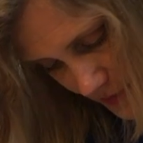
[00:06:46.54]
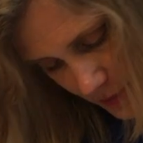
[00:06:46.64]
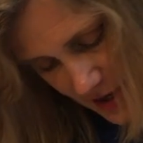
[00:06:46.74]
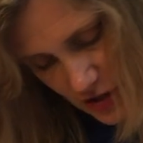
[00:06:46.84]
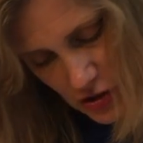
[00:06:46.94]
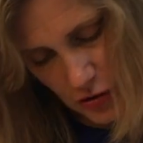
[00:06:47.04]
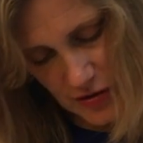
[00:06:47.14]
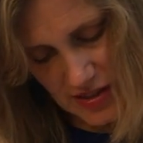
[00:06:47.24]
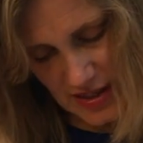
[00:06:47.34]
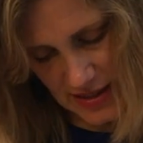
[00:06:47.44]
Make sure
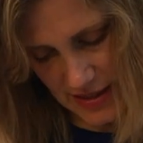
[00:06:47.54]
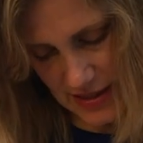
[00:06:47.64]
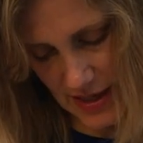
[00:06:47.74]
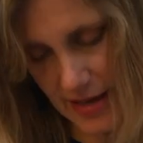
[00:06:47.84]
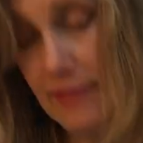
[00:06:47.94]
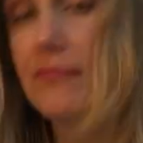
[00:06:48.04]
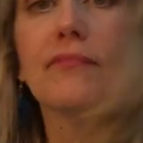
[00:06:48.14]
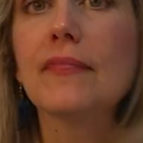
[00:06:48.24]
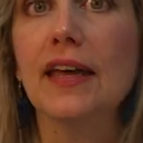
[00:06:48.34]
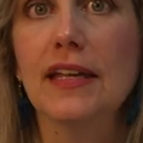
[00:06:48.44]
it's nice and tight.
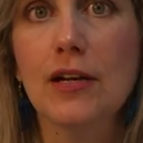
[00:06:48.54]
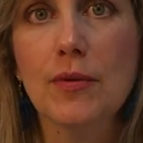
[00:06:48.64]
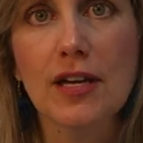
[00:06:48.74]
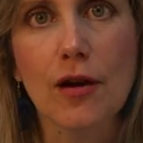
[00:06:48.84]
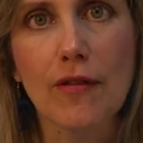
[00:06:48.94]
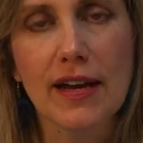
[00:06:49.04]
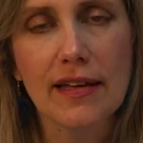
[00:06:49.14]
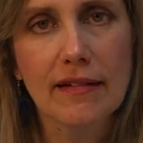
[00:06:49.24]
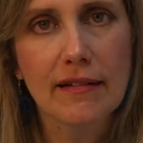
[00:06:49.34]
And here we go. Ready?